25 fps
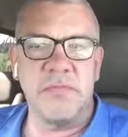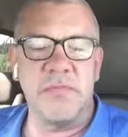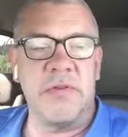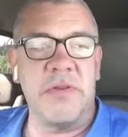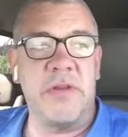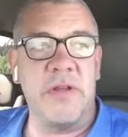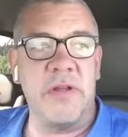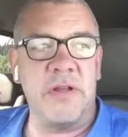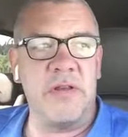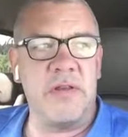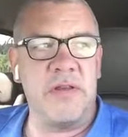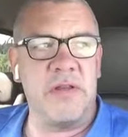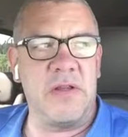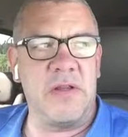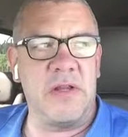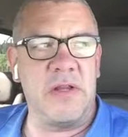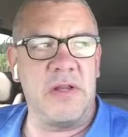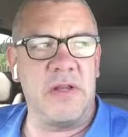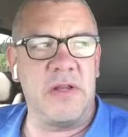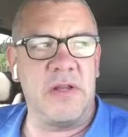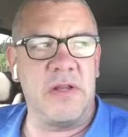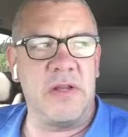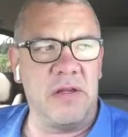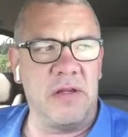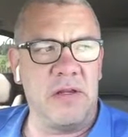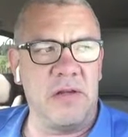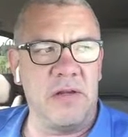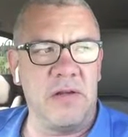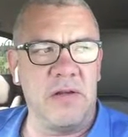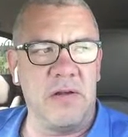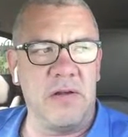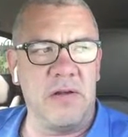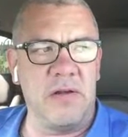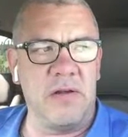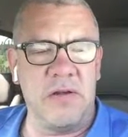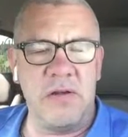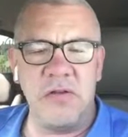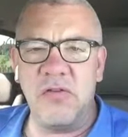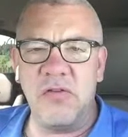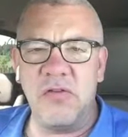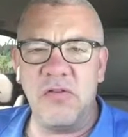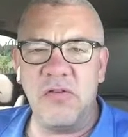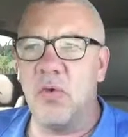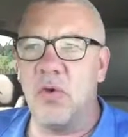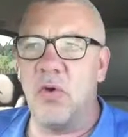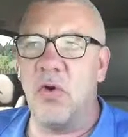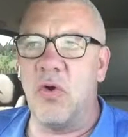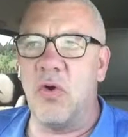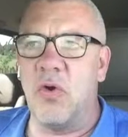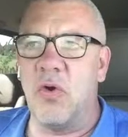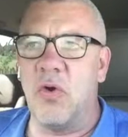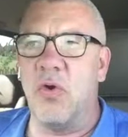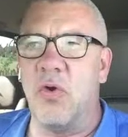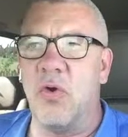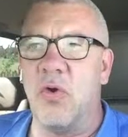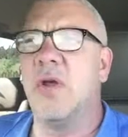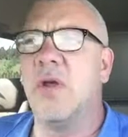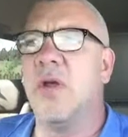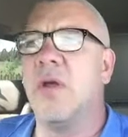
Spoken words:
the this drone